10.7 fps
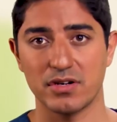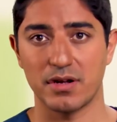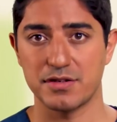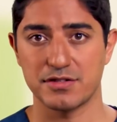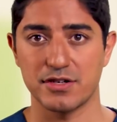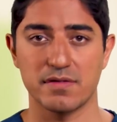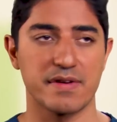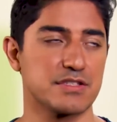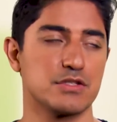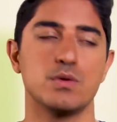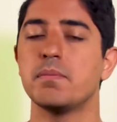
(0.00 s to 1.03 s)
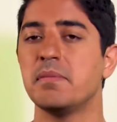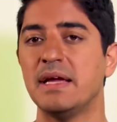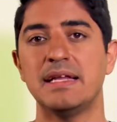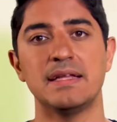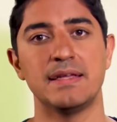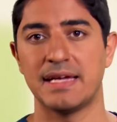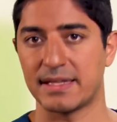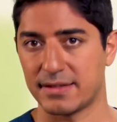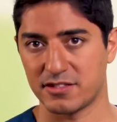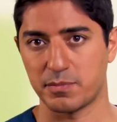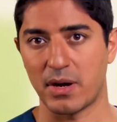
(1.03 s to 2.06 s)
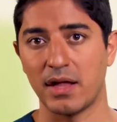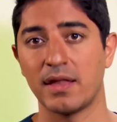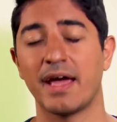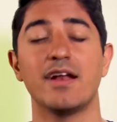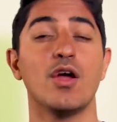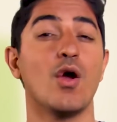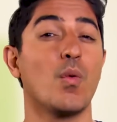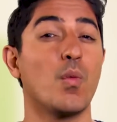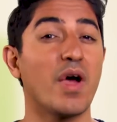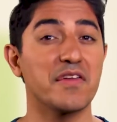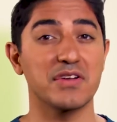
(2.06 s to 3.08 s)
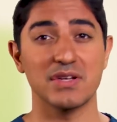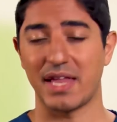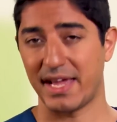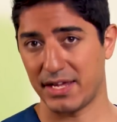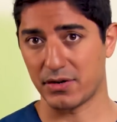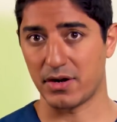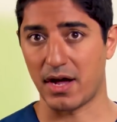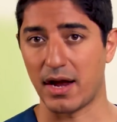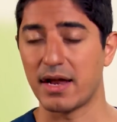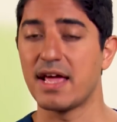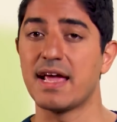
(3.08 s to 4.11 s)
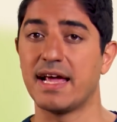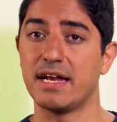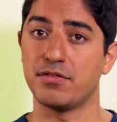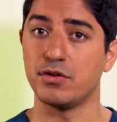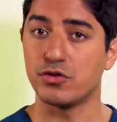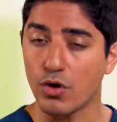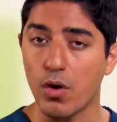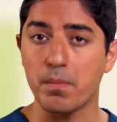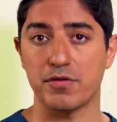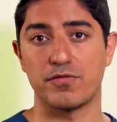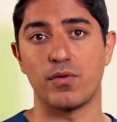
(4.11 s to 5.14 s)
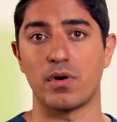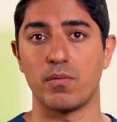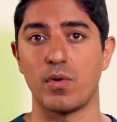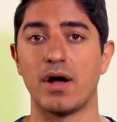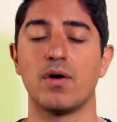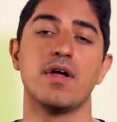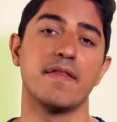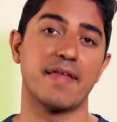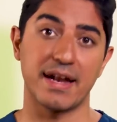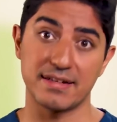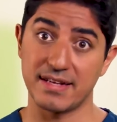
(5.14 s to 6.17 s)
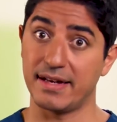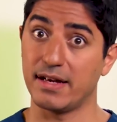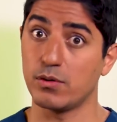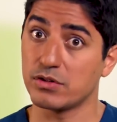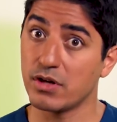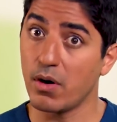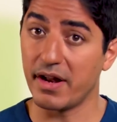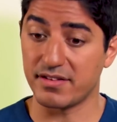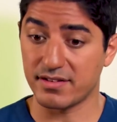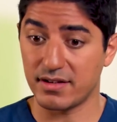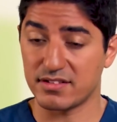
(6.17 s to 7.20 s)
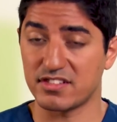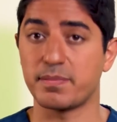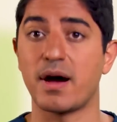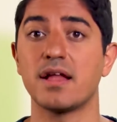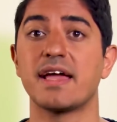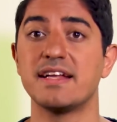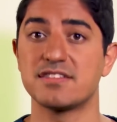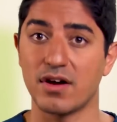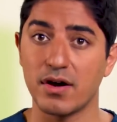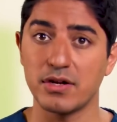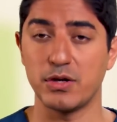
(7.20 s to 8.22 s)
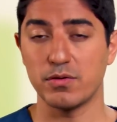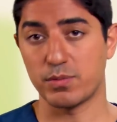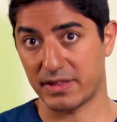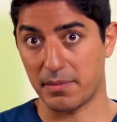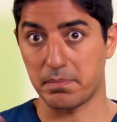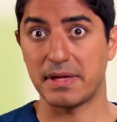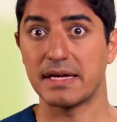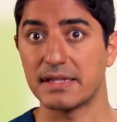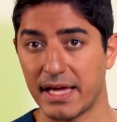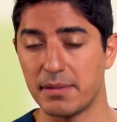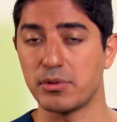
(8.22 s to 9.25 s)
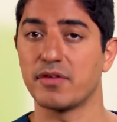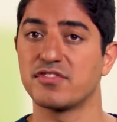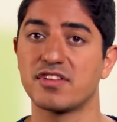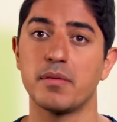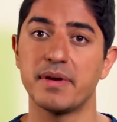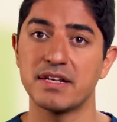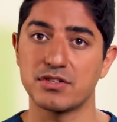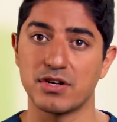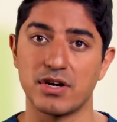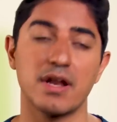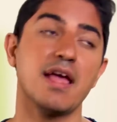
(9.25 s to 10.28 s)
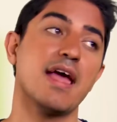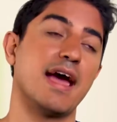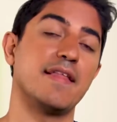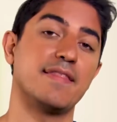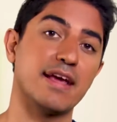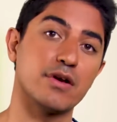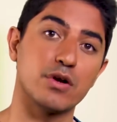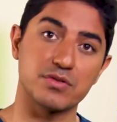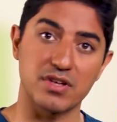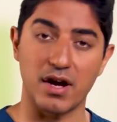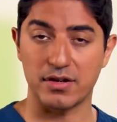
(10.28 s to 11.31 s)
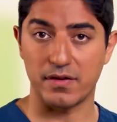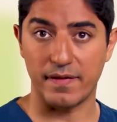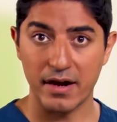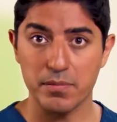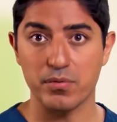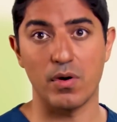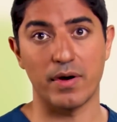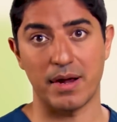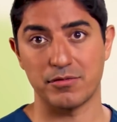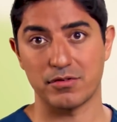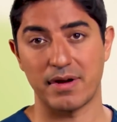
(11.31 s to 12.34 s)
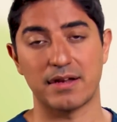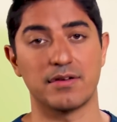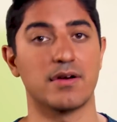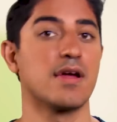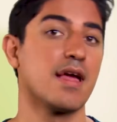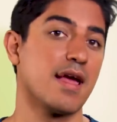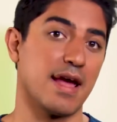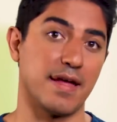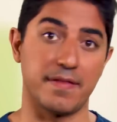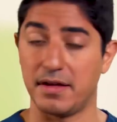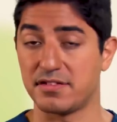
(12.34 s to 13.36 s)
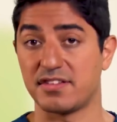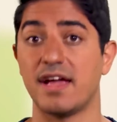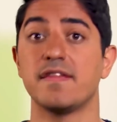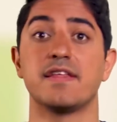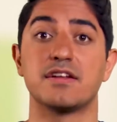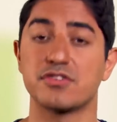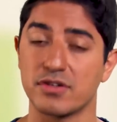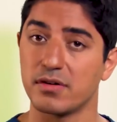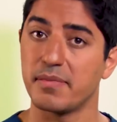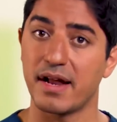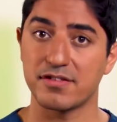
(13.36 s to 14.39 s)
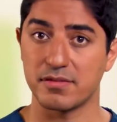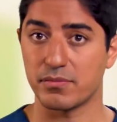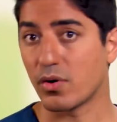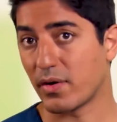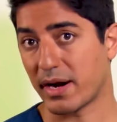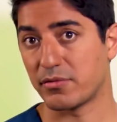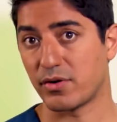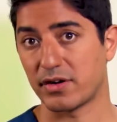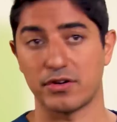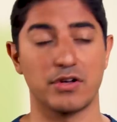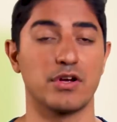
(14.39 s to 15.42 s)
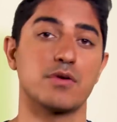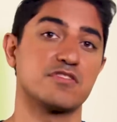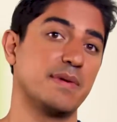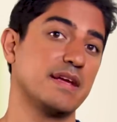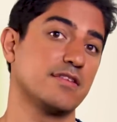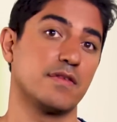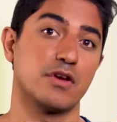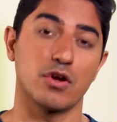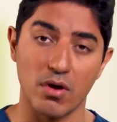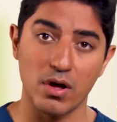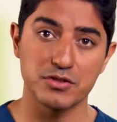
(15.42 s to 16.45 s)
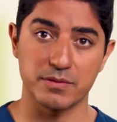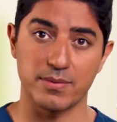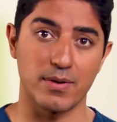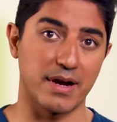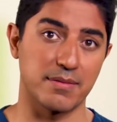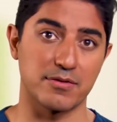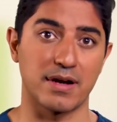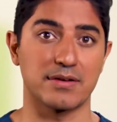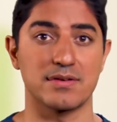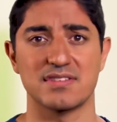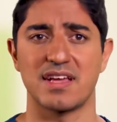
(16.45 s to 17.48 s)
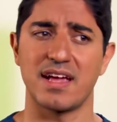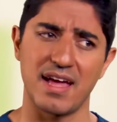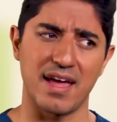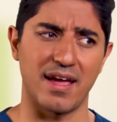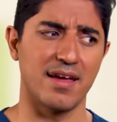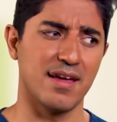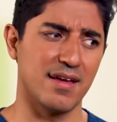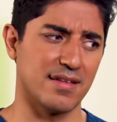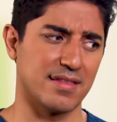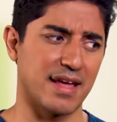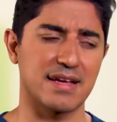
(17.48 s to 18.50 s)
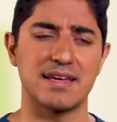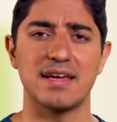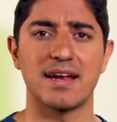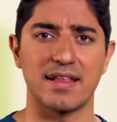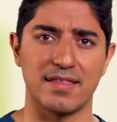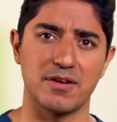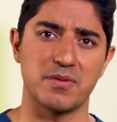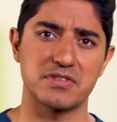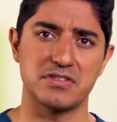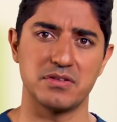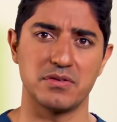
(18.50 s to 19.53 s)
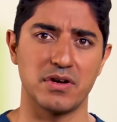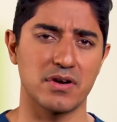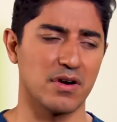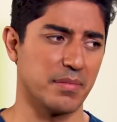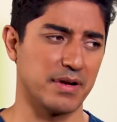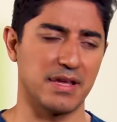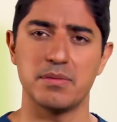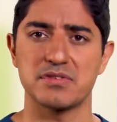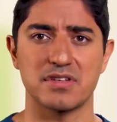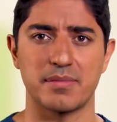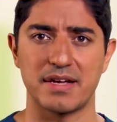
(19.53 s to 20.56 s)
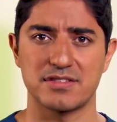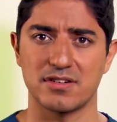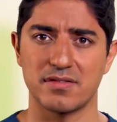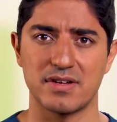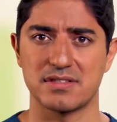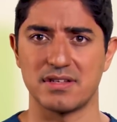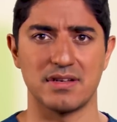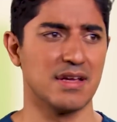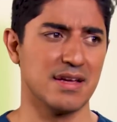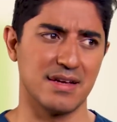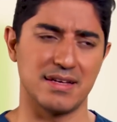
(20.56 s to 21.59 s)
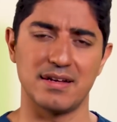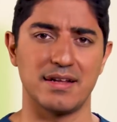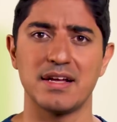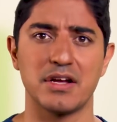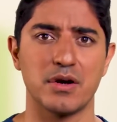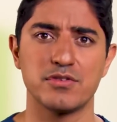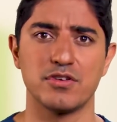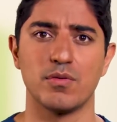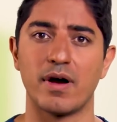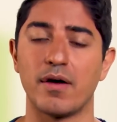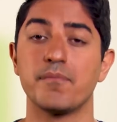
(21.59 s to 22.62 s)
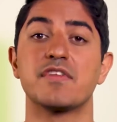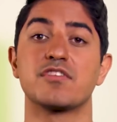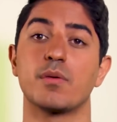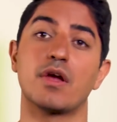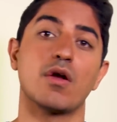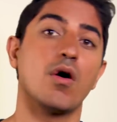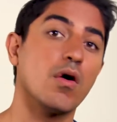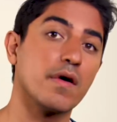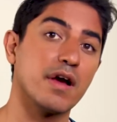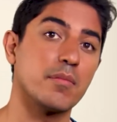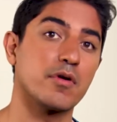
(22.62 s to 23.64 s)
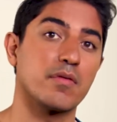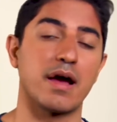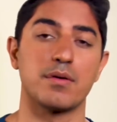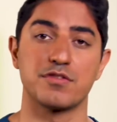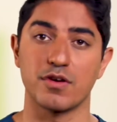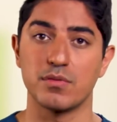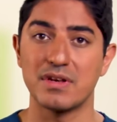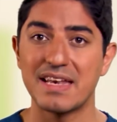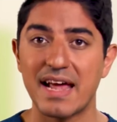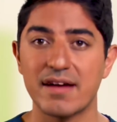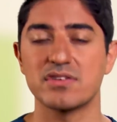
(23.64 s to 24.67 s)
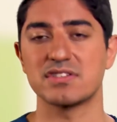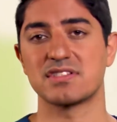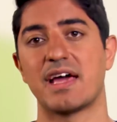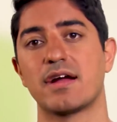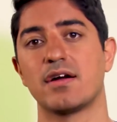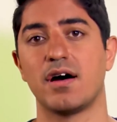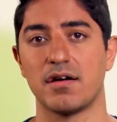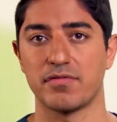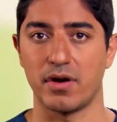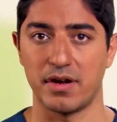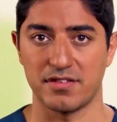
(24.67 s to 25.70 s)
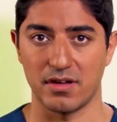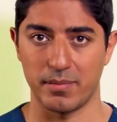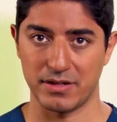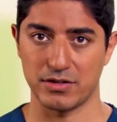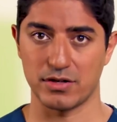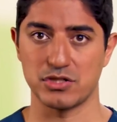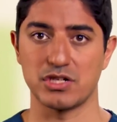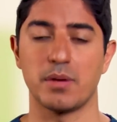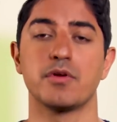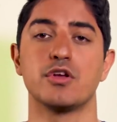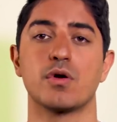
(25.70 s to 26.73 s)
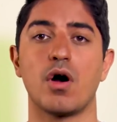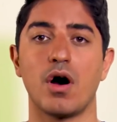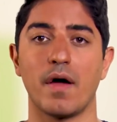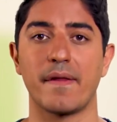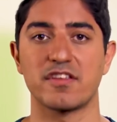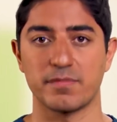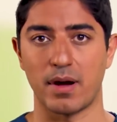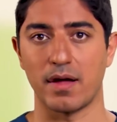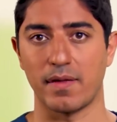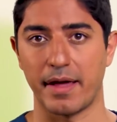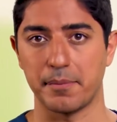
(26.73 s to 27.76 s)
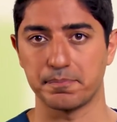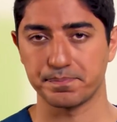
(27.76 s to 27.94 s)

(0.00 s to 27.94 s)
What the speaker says: on a service, you immediately get the spotlight, whether you like it or not. And if you don't perform well, that attending will notice because the spotlight's on you with the big label of sub-intern, and they could go talk to their program director, and they say the internal medicine program director could go speak to the neurology program director and say, hey, that kid, I think, wants to do neuro, but he was on my service and, you know, it didn't go too well. So it could all come around. So never slack off on a sub-internship. You're on the spotlight.